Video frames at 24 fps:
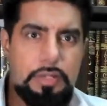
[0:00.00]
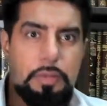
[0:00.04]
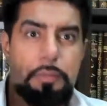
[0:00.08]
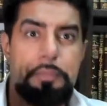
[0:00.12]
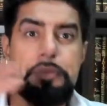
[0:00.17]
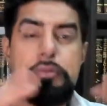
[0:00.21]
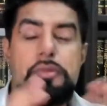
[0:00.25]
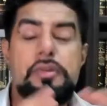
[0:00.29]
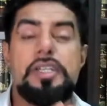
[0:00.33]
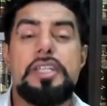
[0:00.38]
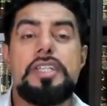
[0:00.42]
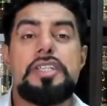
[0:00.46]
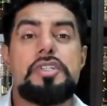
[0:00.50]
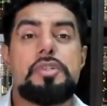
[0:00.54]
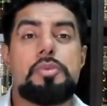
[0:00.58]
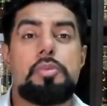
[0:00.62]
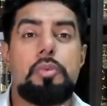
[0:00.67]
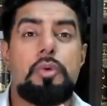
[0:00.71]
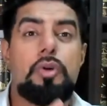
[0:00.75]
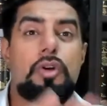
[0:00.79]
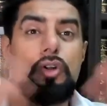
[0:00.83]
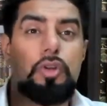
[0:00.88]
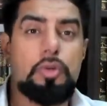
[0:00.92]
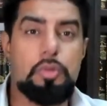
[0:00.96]
preach
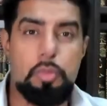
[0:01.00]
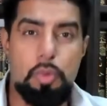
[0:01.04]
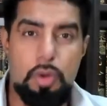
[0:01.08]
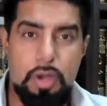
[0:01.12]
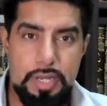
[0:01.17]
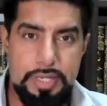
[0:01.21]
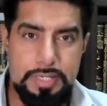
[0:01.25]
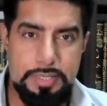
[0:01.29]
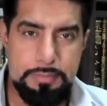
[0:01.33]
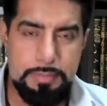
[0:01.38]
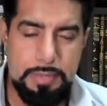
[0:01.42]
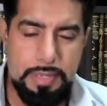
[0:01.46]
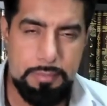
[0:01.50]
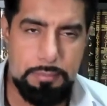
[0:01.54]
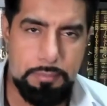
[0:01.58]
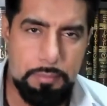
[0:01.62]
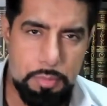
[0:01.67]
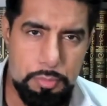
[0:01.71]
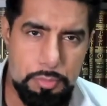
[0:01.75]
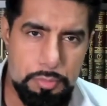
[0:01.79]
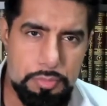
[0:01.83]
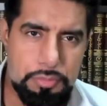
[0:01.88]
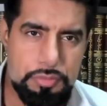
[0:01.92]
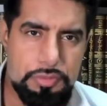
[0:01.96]
worldwide about
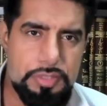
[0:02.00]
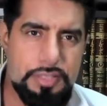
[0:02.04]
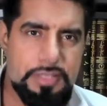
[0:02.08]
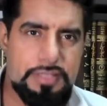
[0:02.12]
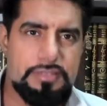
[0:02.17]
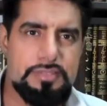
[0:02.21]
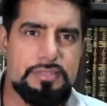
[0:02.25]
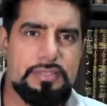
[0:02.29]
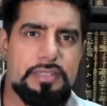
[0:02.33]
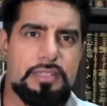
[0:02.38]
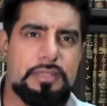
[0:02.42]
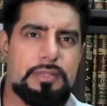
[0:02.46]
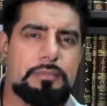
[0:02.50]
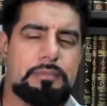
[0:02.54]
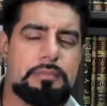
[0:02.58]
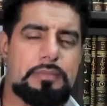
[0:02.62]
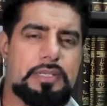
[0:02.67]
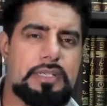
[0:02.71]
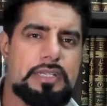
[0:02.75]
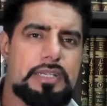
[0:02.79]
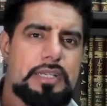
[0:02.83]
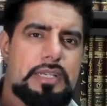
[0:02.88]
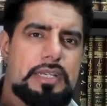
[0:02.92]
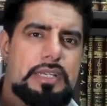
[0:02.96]
monotheism.
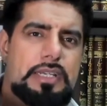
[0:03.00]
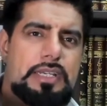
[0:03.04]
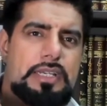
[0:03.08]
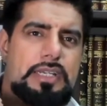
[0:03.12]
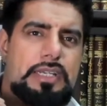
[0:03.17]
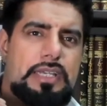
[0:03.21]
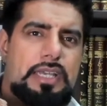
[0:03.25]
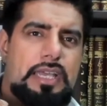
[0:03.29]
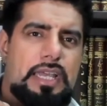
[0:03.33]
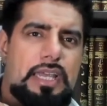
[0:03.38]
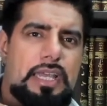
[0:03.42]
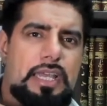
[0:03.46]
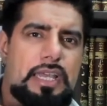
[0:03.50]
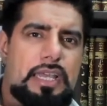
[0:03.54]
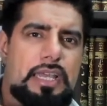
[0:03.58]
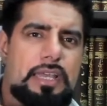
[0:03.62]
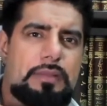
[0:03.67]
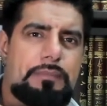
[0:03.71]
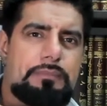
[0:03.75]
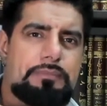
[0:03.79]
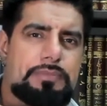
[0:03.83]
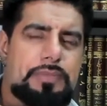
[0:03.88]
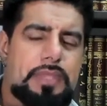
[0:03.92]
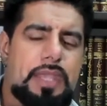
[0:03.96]

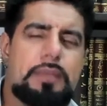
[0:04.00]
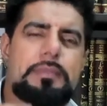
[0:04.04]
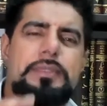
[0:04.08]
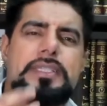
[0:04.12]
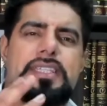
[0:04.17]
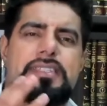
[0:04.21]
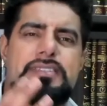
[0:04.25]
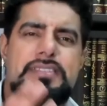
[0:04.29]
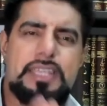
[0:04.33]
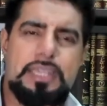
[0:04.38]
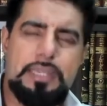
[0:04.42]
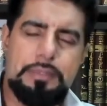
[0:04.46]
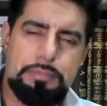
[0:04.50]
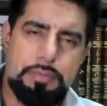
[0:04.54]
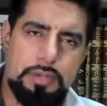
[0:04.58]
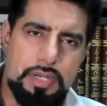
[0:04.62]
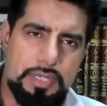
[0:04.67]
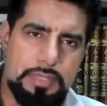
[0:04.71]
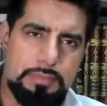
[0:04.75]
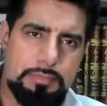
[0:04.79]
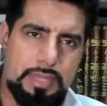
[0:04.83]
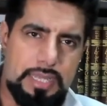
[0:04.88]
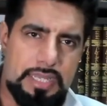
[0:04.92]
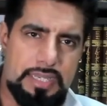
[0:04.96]
And they say
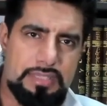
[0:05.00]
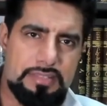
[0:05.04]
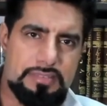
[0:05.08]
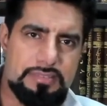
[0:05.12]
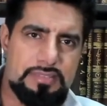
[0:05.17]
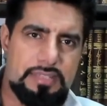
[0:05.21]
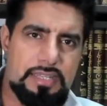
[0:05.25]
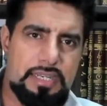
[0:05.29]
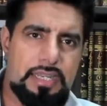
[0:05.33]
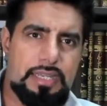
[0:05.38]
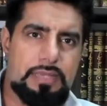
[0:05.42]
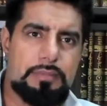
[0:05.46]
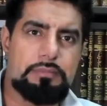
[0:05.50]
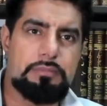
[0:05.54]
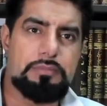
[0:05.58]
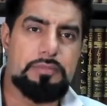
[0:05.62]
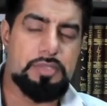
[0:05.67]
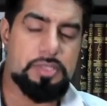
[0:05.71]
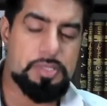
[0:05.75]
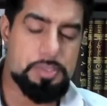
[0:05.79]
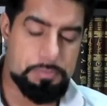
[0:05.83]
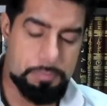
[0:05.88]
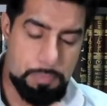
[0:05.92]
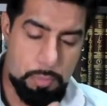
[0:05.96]
Ibrahim alayhi salam
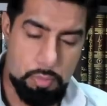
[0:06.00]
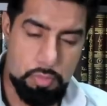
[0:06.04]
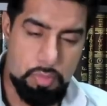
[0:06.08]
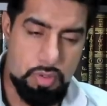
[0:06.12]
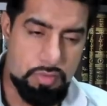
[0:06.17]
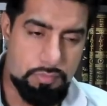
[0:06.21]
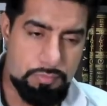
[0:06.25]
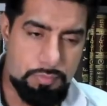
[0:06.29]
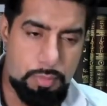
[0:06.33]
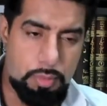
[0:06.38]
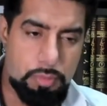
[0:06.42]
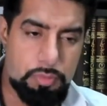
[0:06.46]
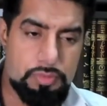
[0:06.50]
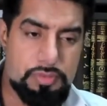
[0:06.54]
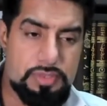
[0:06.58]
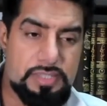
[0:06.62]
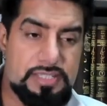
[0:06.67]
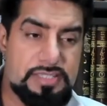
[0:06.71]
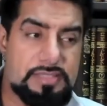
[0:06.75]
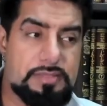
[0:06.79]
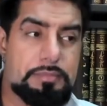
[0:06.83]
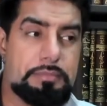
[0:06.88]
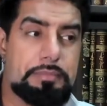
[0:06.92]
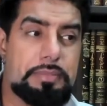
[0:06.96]
spoke of
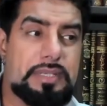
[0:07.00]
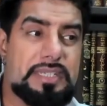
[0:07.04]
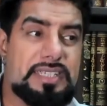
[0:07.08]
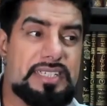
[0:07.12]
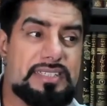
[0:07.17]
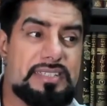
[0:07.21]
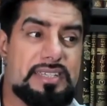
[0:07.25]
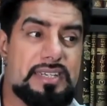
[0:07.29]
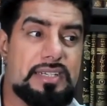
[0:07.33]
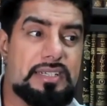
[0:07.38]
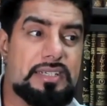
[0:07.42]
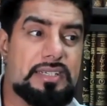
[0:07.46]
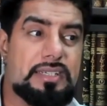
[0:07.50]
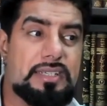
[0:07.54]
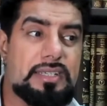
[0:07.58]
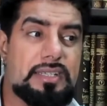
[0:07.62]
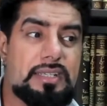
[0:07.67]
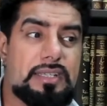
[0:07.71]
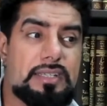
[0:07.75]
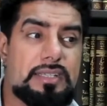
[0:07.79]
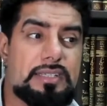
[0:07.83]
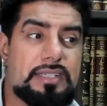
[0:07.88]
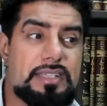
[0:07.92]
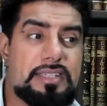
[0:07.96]
monotheism, but he didn't.
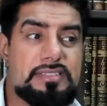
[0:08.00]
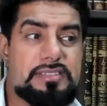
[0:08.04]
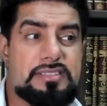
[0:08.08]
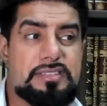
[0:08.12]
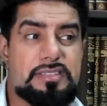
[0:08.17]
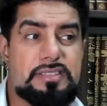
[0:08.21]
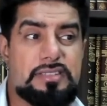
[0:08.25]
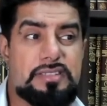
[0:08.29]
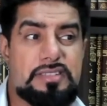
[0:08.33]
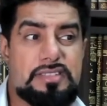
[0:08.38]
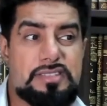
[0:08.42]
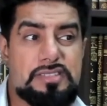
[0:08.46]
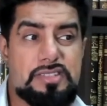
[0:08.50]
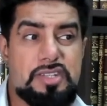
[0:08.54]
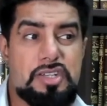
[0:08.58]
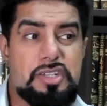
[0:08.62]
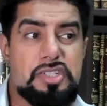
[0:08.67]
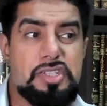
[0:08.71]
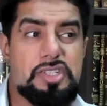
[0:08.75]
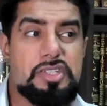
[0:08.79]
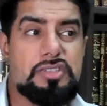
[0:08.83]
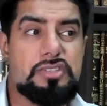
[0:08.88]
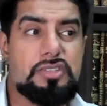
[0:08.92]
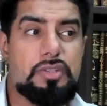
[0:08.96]
There's
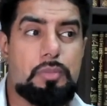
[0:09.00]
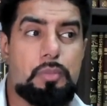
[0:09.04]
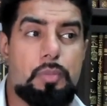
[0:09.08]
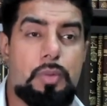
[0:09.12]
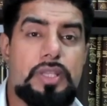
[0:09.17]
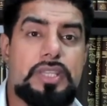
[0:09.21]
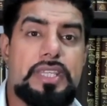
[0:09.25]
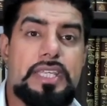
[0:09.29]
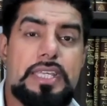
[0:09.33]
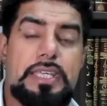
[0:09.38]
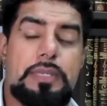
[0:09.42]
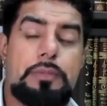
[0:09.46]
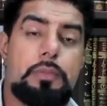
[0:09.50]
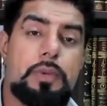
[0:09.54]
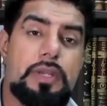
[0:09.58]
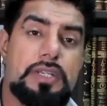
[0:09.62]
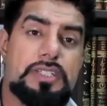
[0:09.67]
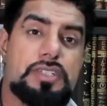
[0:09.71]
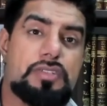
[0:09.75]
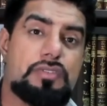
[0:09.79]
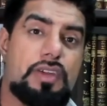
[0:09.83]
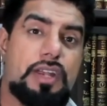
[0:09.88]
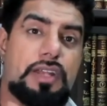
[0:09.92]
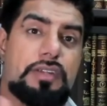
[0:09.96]
discussions on whether he
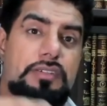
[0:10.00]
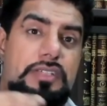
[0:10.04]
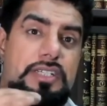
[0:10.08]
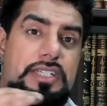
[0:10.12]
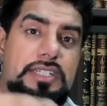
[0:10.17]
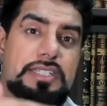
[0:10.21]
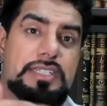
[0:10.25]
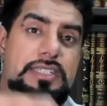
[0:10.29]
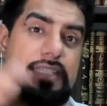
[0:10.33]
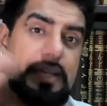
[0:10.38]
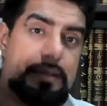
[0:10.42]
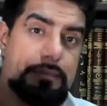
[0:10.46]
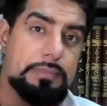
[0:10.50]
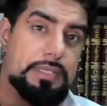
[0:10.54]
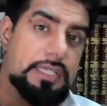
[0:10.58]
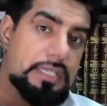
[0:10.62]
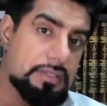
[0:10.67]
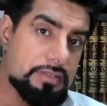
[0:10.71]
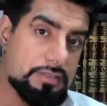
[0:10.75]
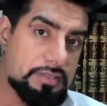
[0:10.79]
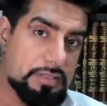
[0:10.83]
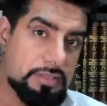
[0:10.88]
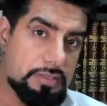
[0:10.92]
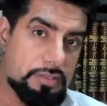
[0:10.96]
went around condemning
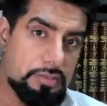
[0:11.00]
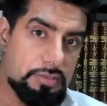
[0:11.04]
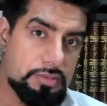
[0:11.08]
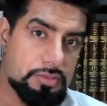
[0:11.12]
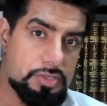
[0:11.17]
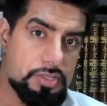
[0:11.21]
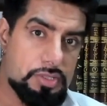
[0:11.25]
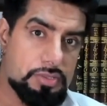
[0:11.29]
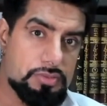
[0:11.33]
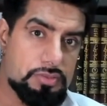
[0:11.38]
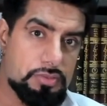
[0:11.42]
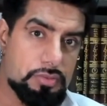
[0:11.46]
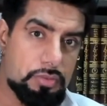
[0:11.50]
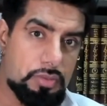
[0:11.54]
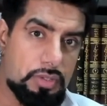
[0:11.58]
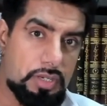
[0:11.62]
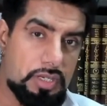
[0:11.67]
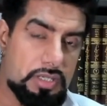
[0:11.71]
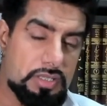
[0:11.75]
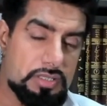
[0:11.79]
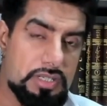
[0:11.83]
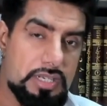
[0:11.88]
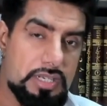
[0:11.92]
other cultures or not.